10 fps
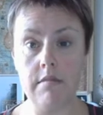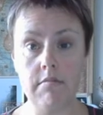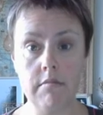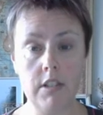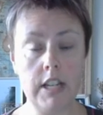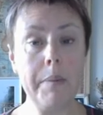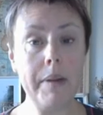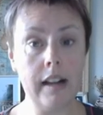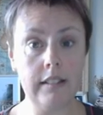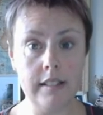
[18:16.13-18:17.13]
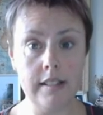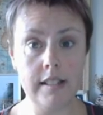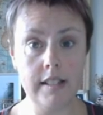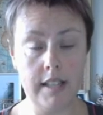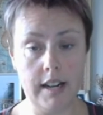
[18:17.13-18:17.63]
um, or
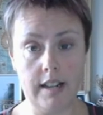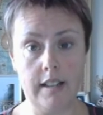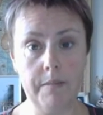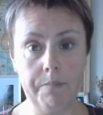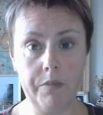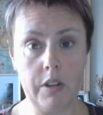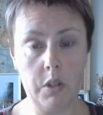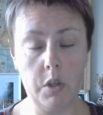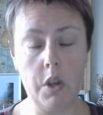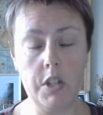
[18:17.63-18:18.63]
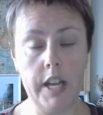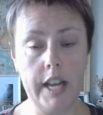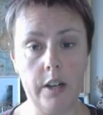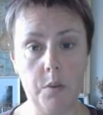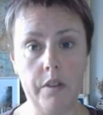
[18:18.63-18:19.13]
their team
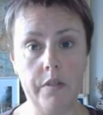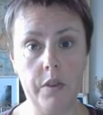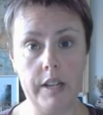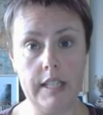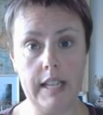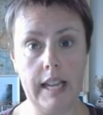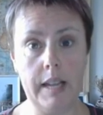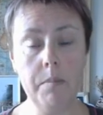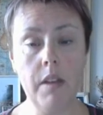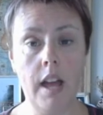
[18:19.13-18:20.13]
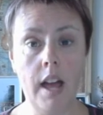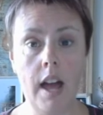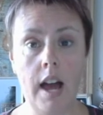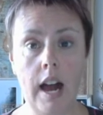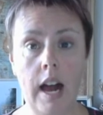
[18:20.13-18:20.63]
mascot so, for
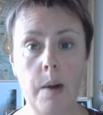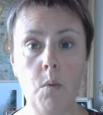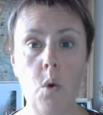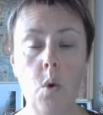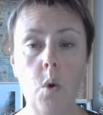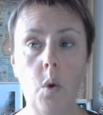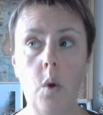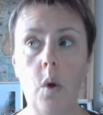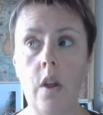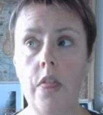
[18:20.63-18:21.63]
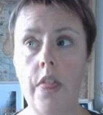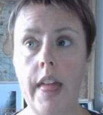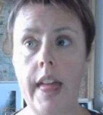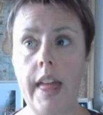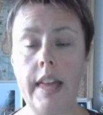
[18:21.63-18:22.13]
example, um, in
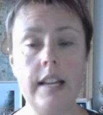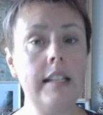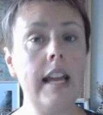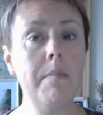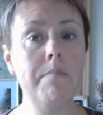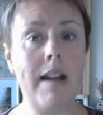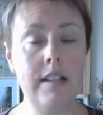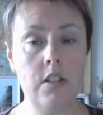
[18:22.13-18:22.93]
Fight Like a Girl,